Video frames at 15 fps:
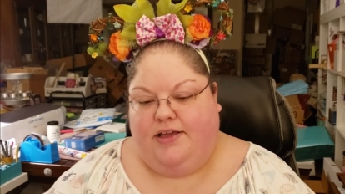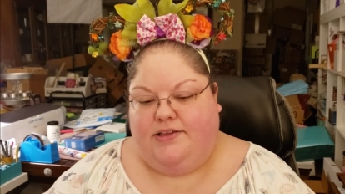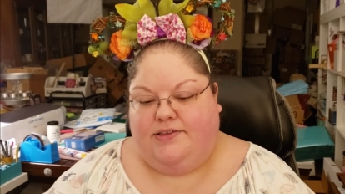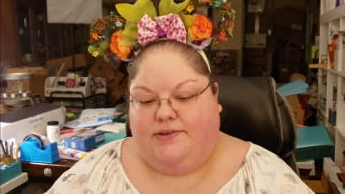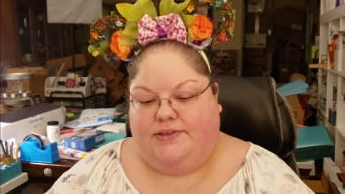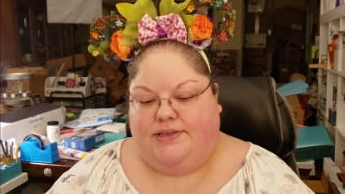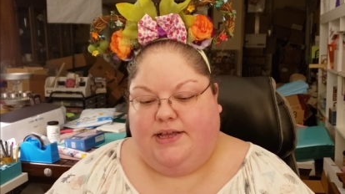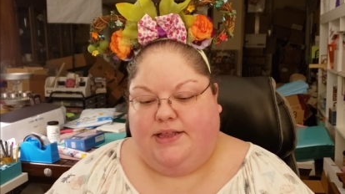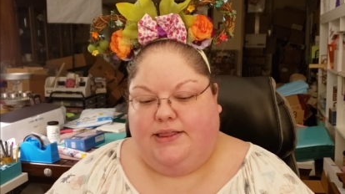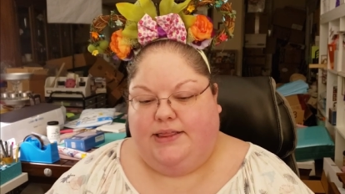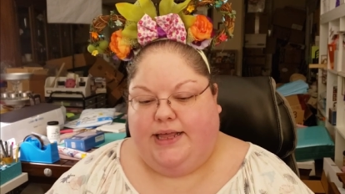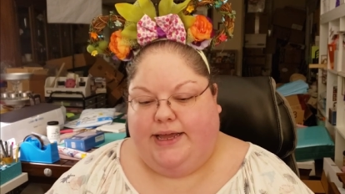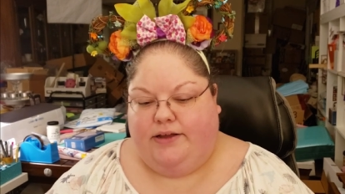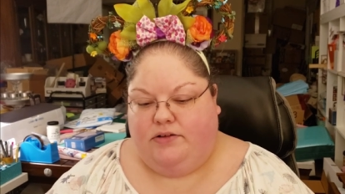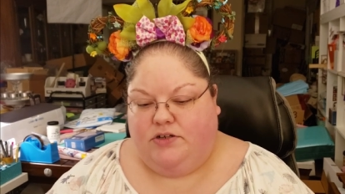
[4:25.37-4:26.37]
So it's a
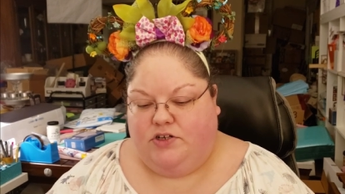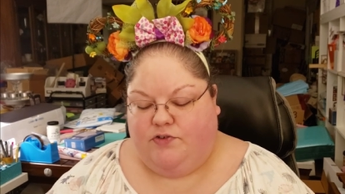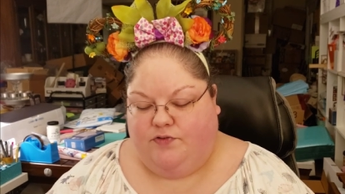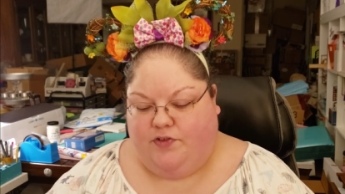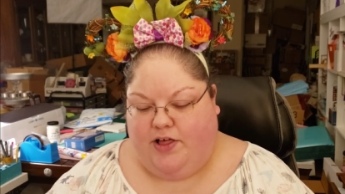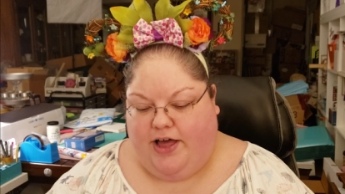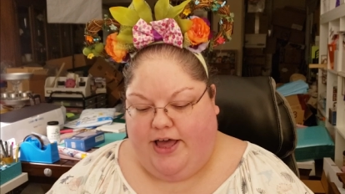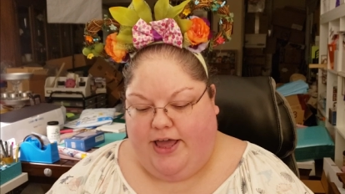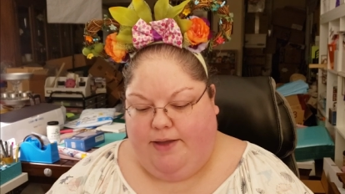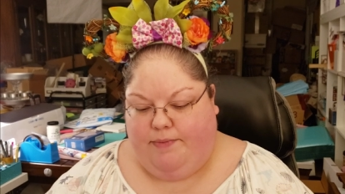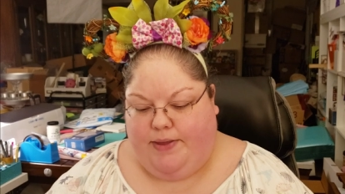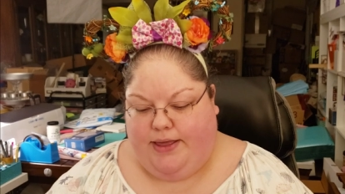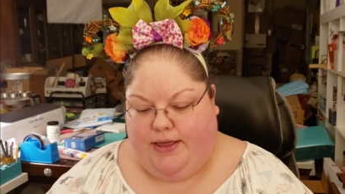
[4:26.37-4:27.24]
Lounge Fly